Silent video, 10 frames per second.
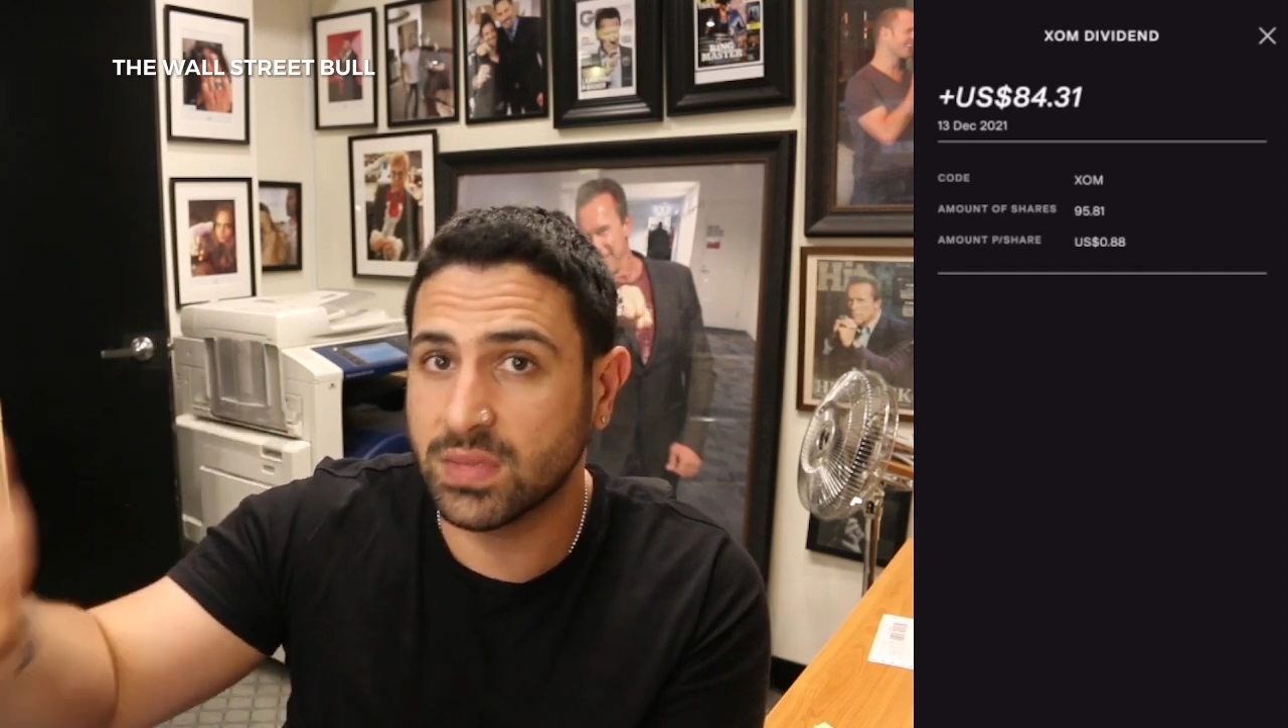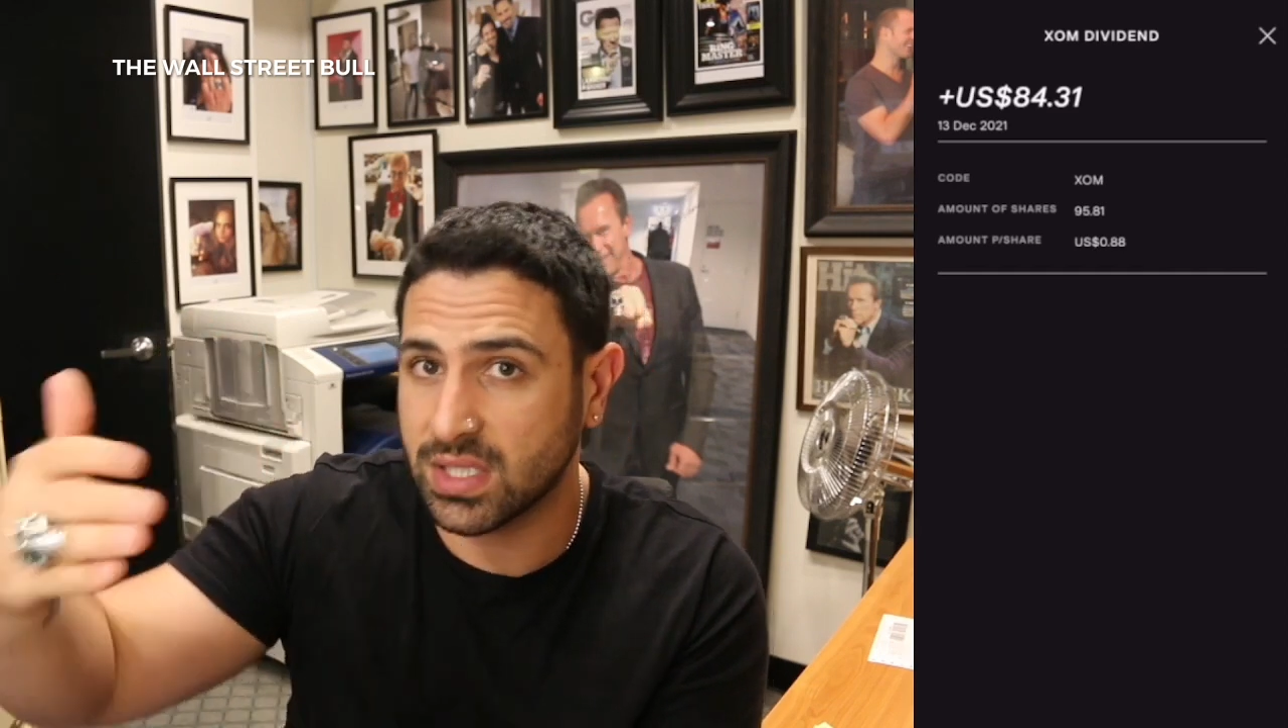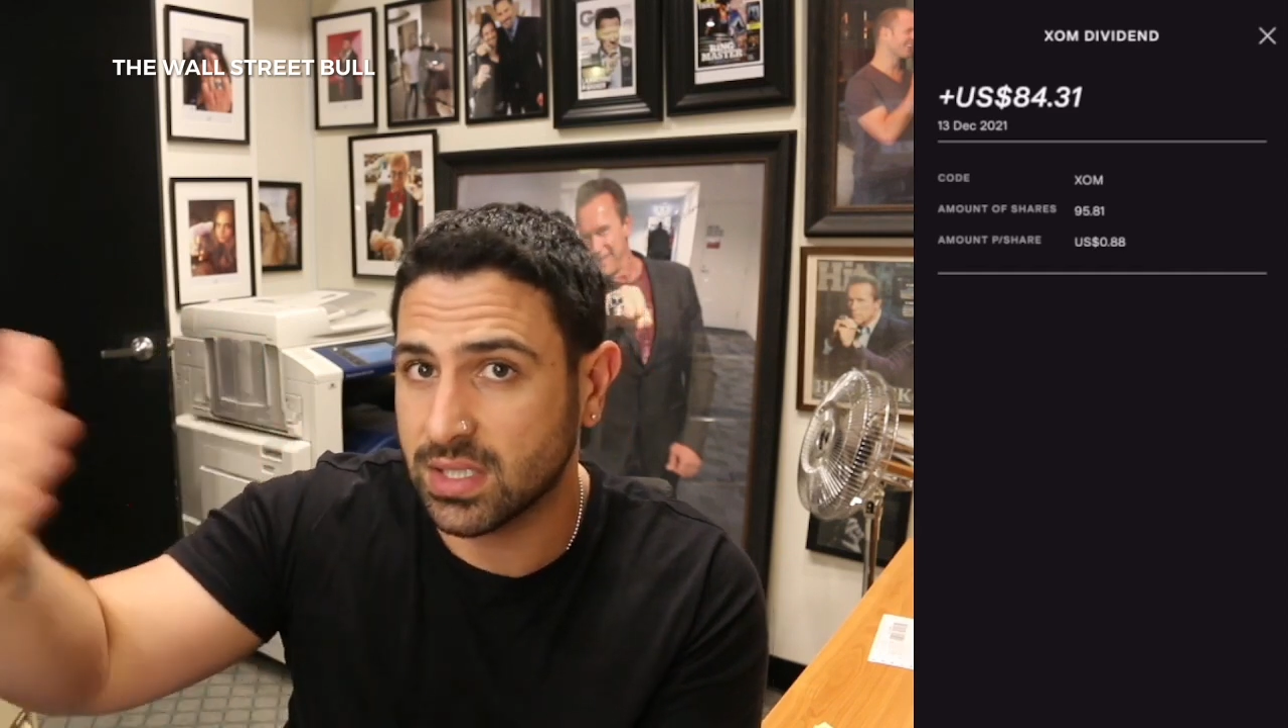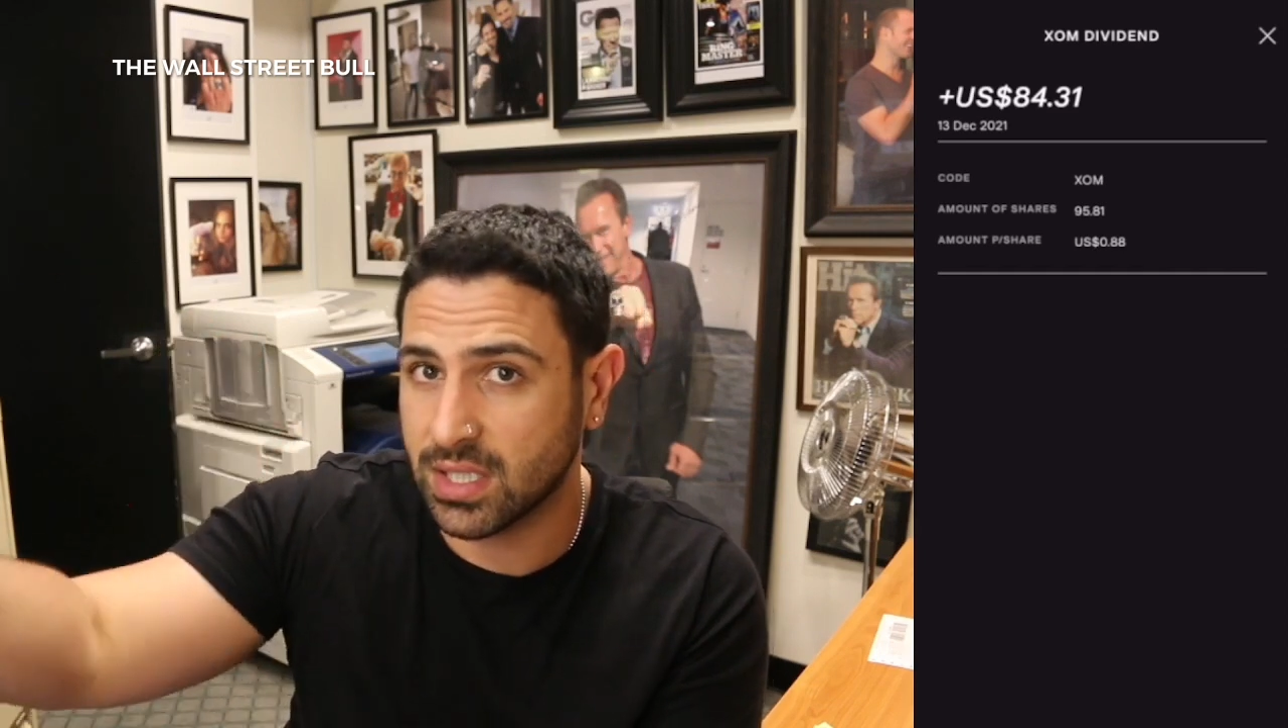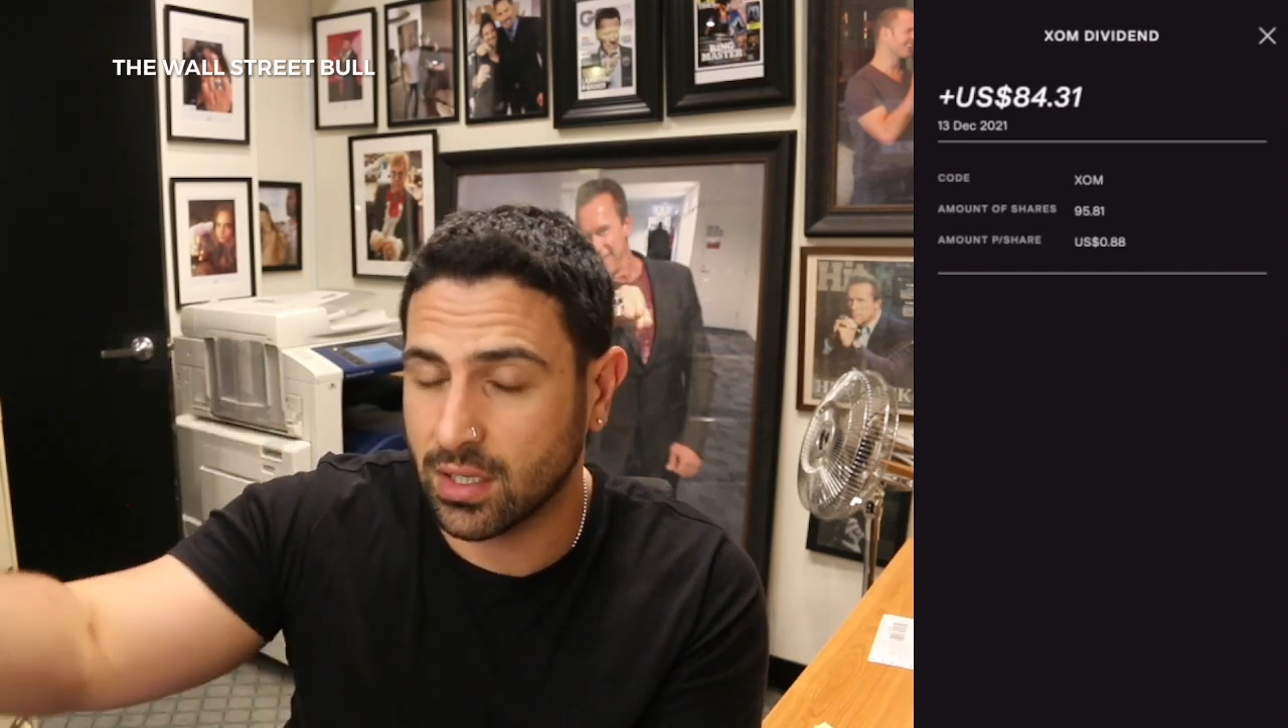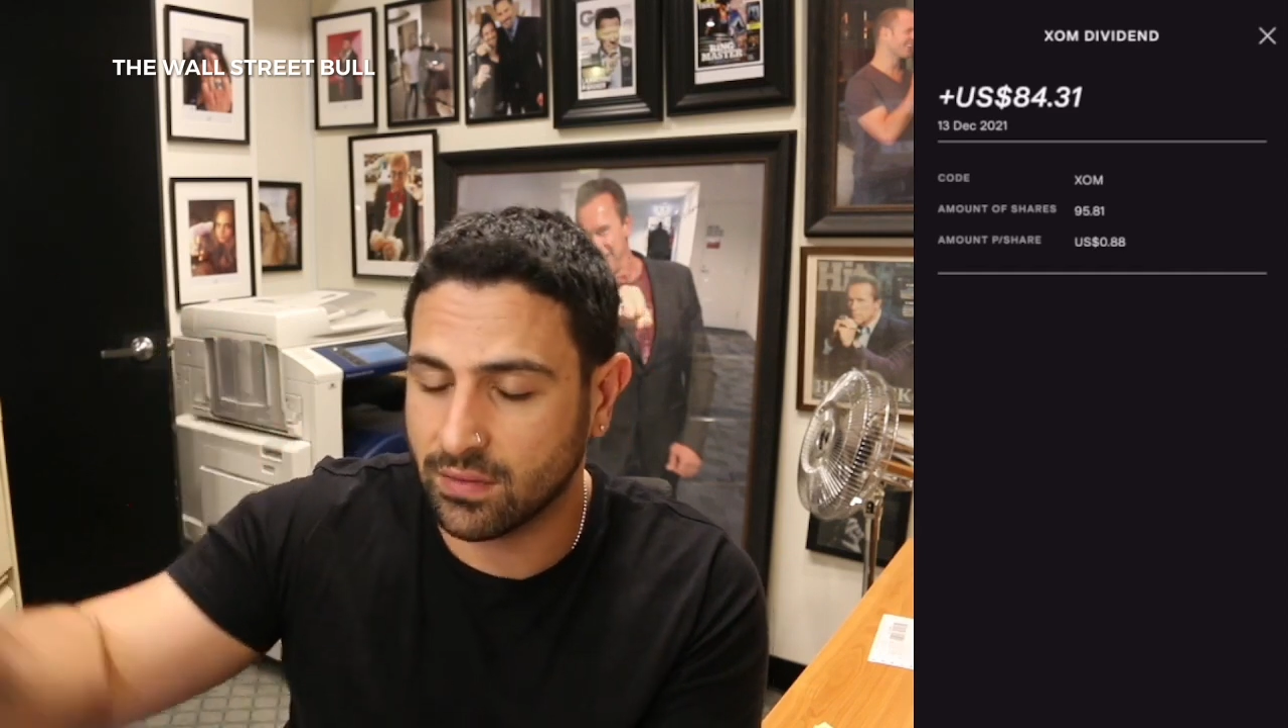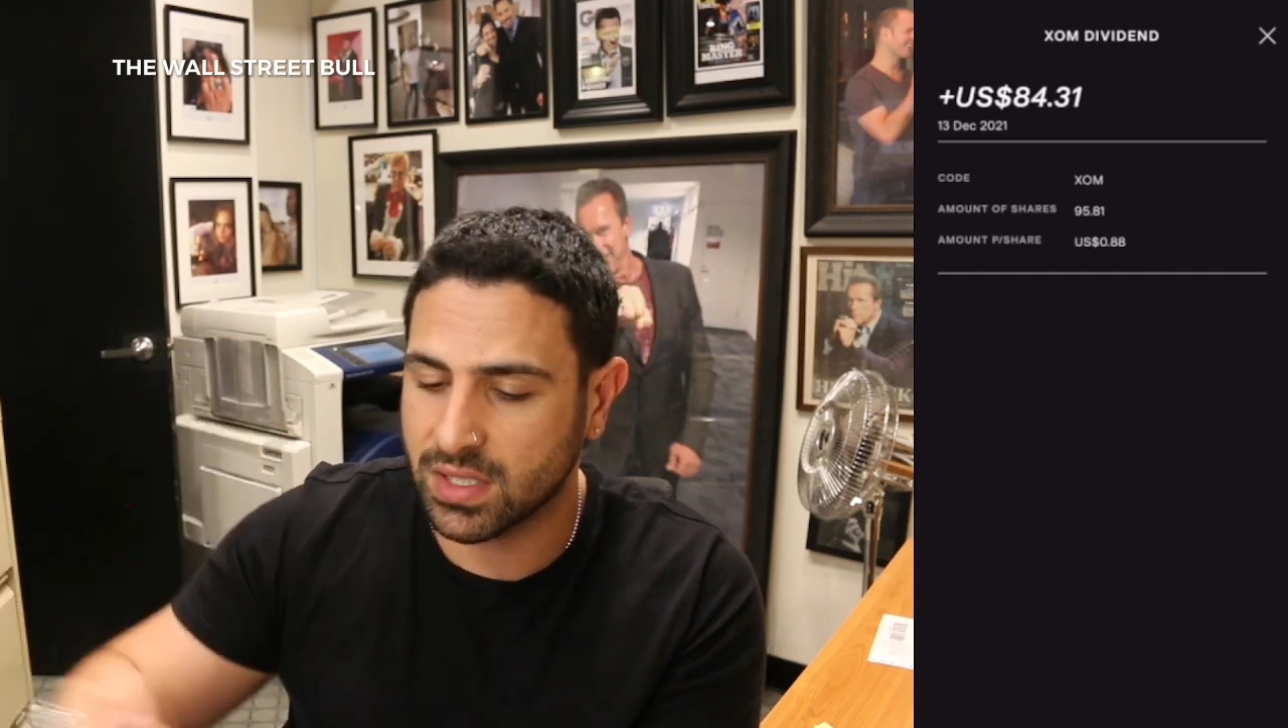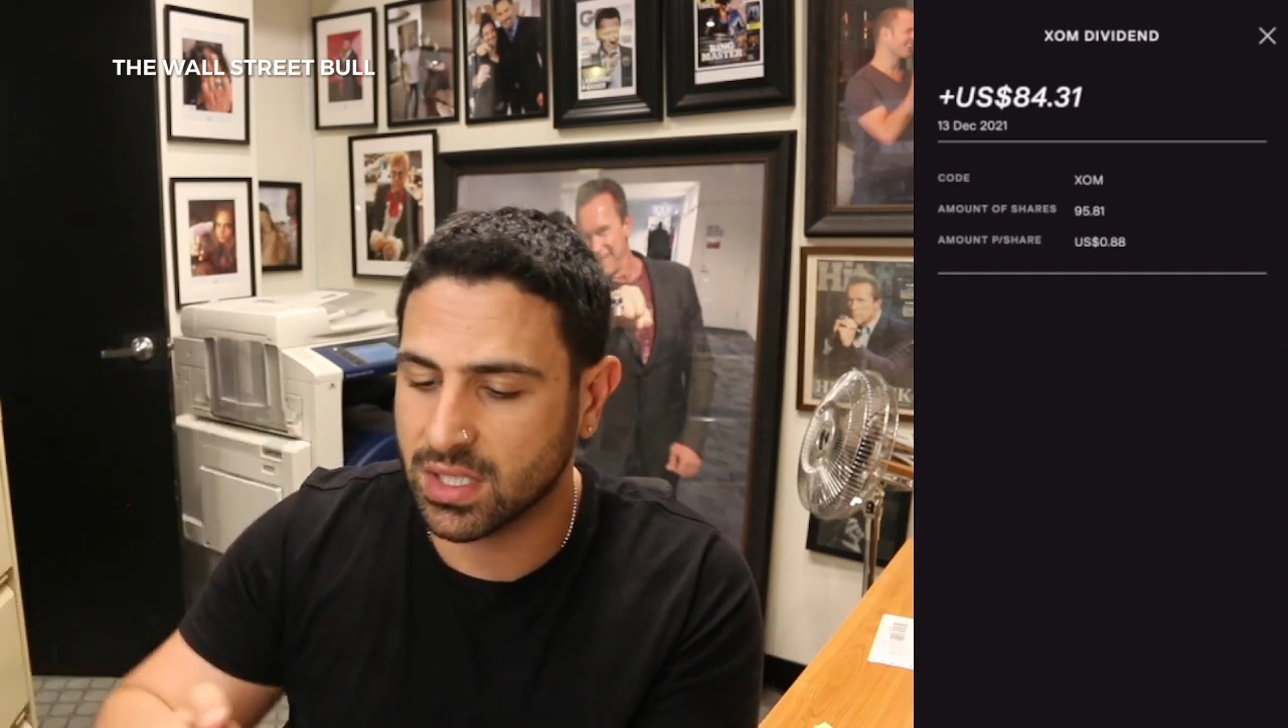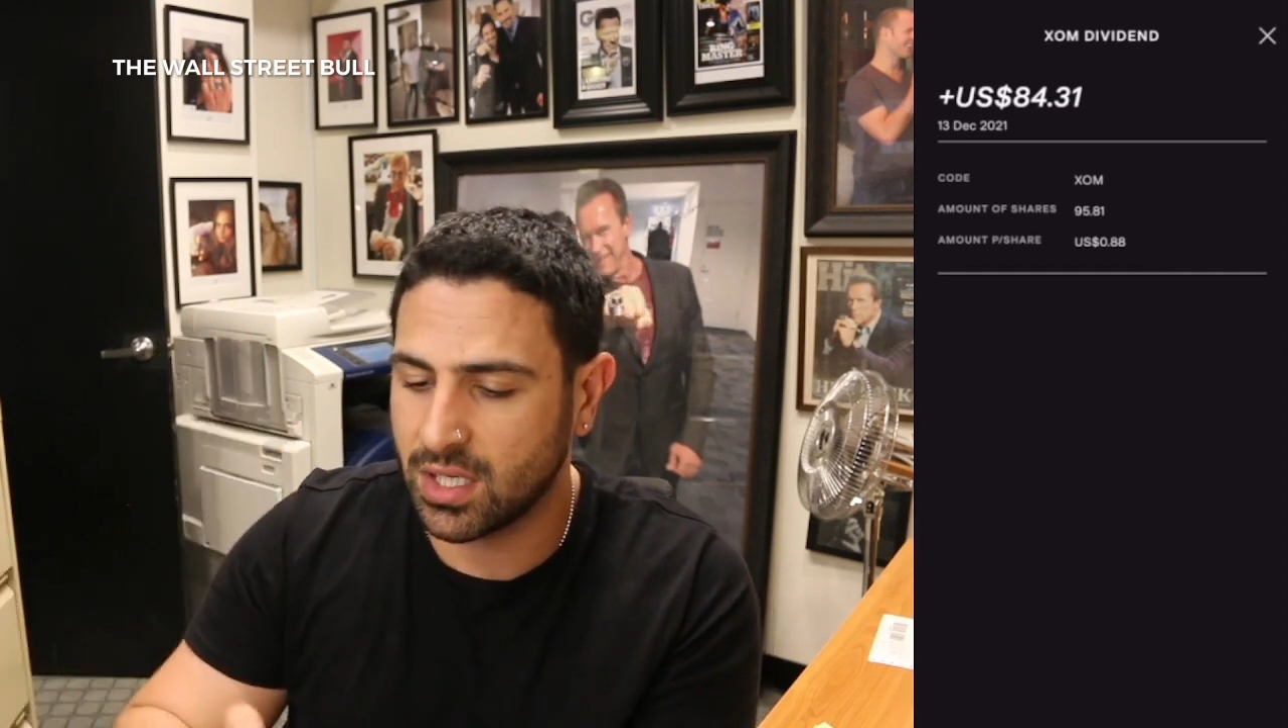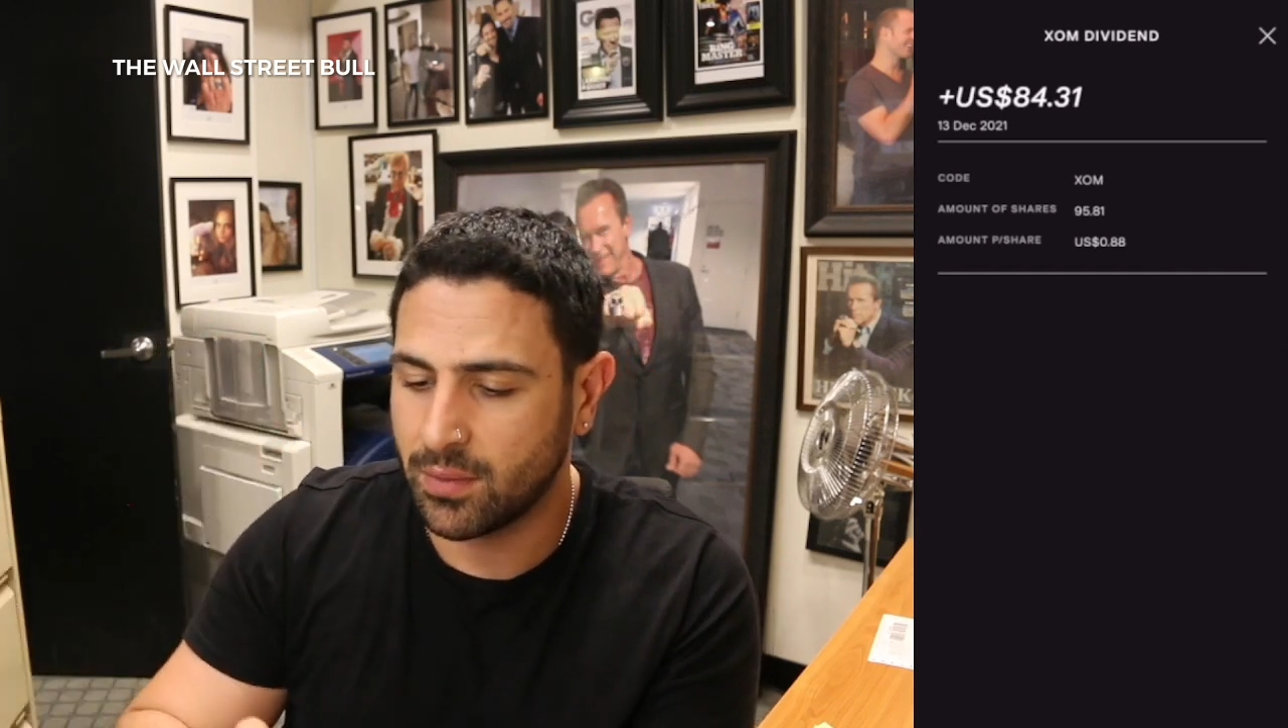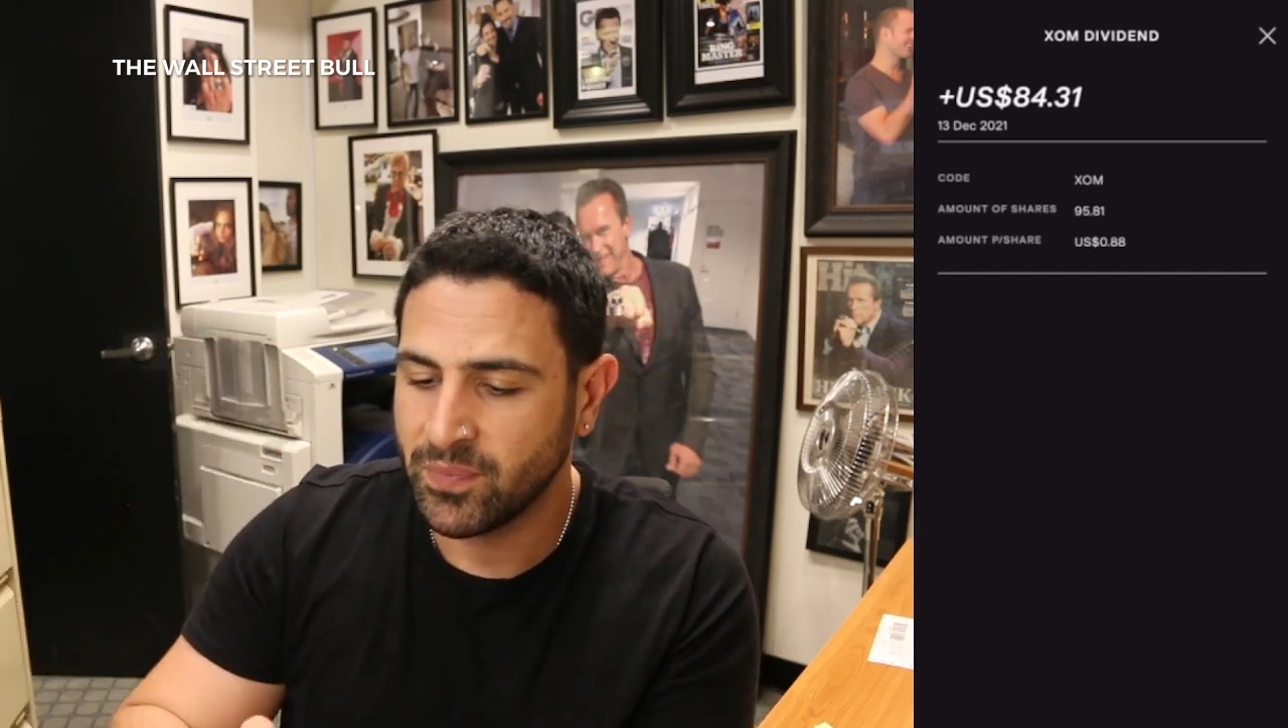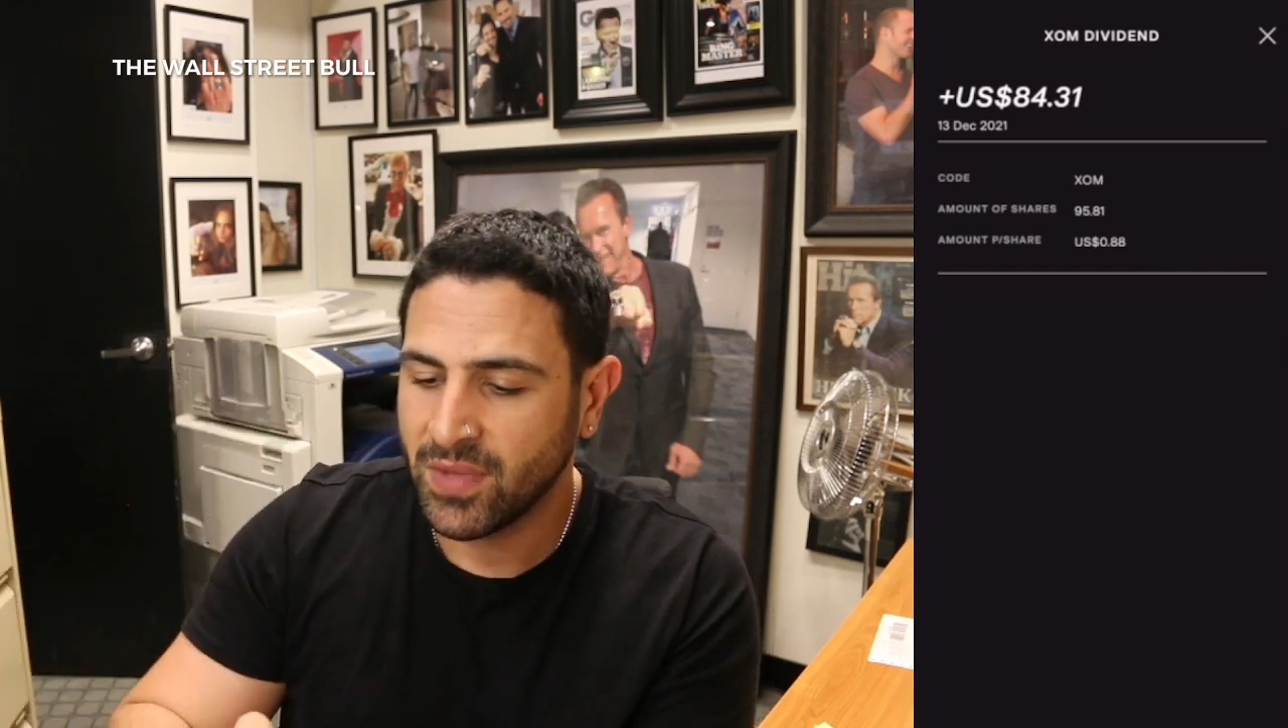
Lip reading: since then, obviously.